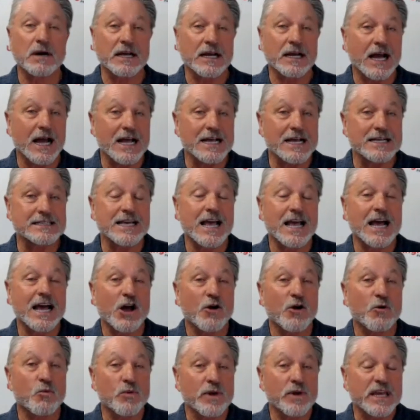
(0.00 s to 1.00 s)
But guys,
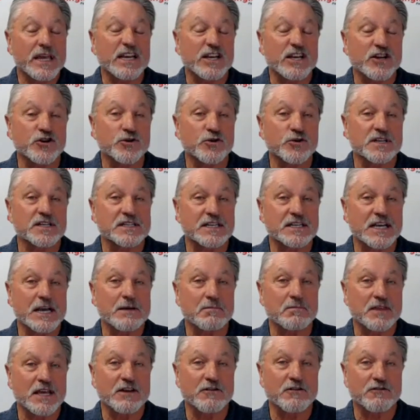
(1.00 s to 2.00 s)
we can do the
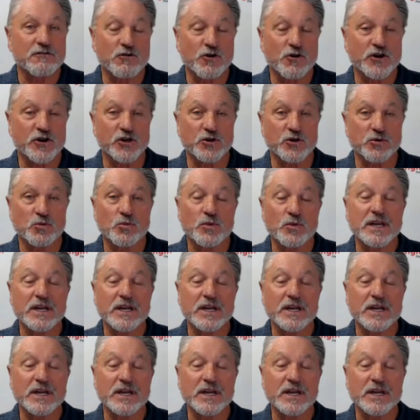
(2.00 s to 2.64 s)
same thing for you.